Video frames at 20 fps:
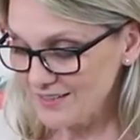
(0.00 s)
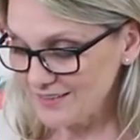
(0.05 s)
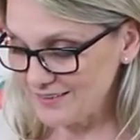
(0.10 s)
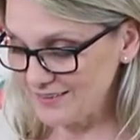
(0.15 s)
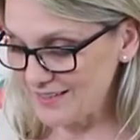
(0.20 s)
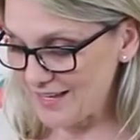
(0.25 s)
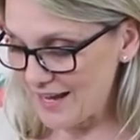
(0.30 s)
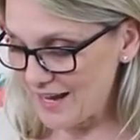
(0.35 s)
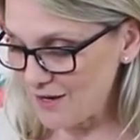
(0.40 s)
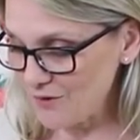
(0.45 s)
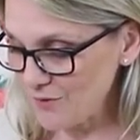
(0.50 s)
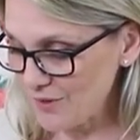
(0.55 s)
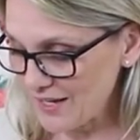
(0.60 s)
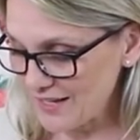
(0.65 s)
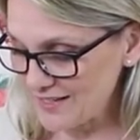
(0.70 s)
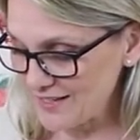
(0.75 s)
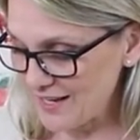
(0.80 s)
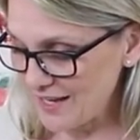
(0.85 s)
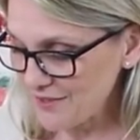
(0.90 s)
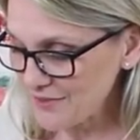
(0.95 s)
Now,
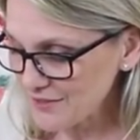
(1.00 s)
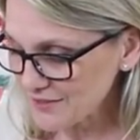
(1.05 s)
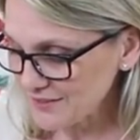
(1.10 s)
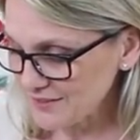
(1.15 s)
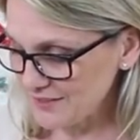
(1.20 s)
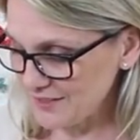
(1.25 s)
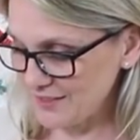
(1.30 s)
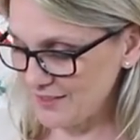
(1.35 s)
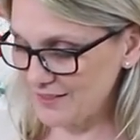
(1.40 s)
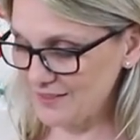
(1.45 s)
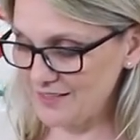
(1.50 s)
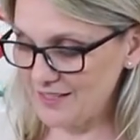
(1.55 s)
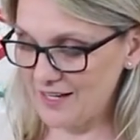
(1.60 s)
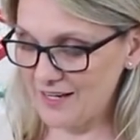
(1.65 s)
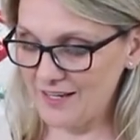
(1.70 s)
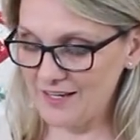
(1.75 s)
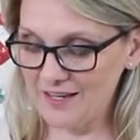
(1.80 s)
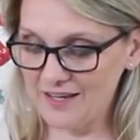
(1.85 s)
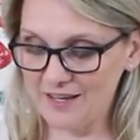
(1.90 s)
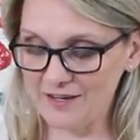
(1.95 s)
another thing that
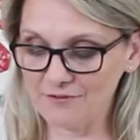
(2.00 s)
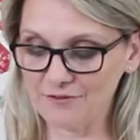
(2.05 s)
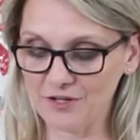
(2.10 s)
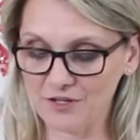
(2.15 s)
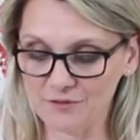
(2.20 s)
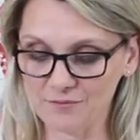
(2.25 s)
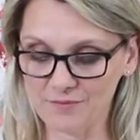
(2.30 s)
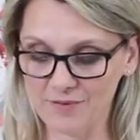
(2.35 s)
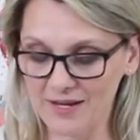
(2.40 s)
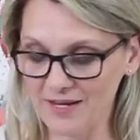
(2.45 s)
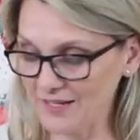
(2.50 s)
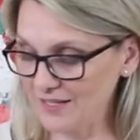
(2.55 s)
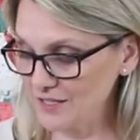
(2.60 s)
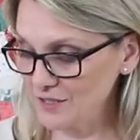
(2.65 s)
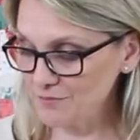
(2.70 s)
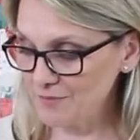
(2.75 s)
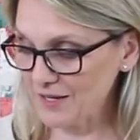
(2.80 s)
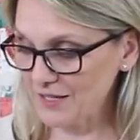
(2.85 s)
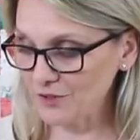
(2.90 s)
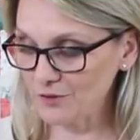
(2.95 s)
I have on my
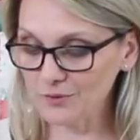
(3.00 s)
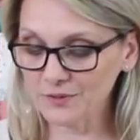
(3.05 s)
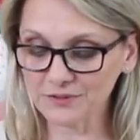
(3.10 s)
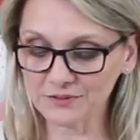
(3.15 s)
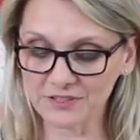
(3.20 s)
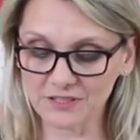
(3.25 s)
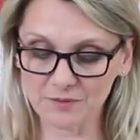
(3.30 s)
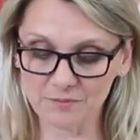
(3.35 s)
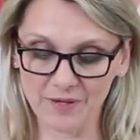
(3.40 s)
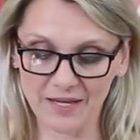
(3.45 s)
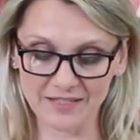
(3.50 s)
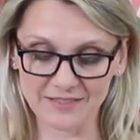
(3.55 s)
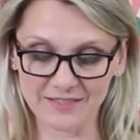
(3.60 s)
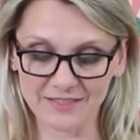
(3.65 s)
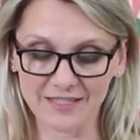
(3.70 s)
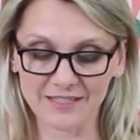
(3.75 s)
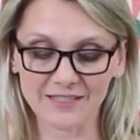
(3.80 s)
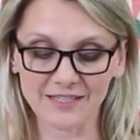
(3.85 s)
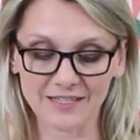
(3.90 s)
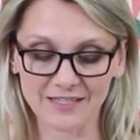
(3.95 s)
in my quilting
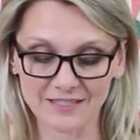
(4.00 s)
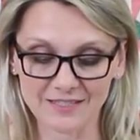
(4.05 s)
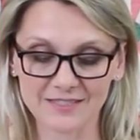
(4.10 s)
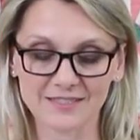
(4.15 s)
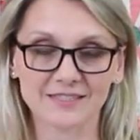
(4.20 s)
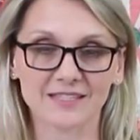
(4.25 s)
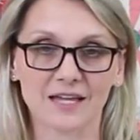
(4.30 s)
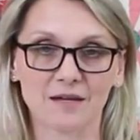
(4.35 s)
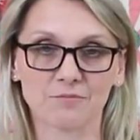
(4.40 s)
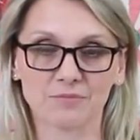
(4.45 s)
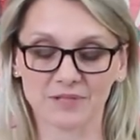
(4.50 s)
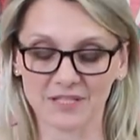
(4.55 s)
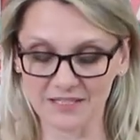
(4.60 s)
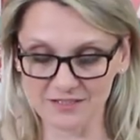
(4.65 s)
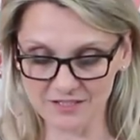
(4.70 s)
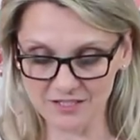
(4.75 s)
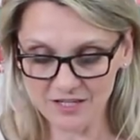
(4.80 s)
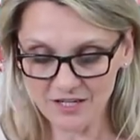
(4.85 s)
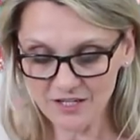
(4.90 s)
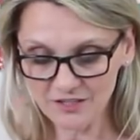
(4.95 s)
basket is
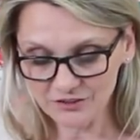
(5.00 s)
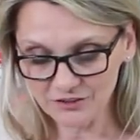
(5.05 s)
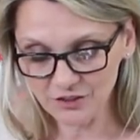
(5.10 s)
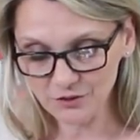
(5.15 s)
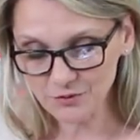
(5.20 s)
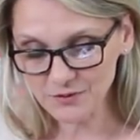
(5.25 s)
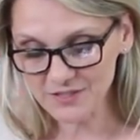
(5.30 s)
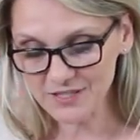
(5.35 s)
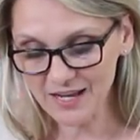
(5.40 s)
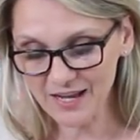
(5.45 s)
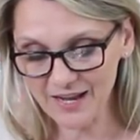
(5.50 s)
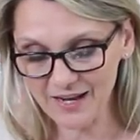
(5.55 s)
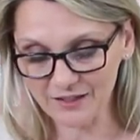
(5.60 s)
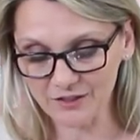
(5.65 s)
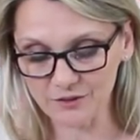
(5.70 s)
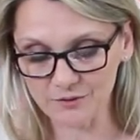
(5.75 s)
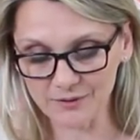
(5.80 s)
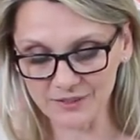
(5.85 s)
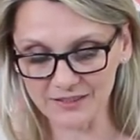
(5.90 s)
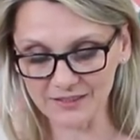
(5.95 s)
templates. Those are
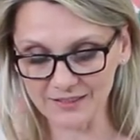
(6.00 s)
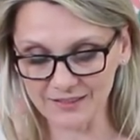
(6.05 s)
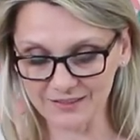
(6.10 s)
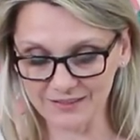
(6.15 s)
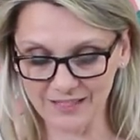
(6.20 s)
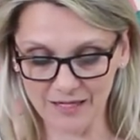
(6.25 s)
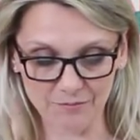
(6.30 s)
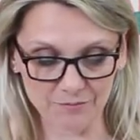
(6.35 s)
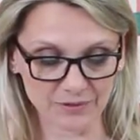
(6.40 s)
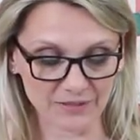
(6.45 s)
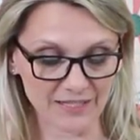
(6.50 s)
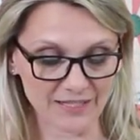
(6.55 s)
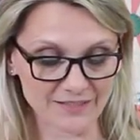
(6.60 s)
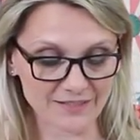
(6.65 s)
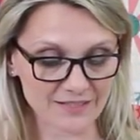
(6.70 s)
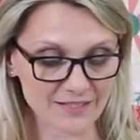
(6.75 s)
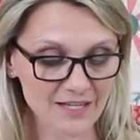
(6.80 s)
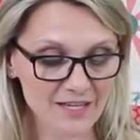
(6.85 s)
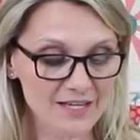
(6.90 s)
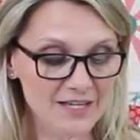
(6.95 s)
acrylic
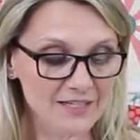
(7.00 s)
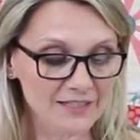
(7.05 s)
templates.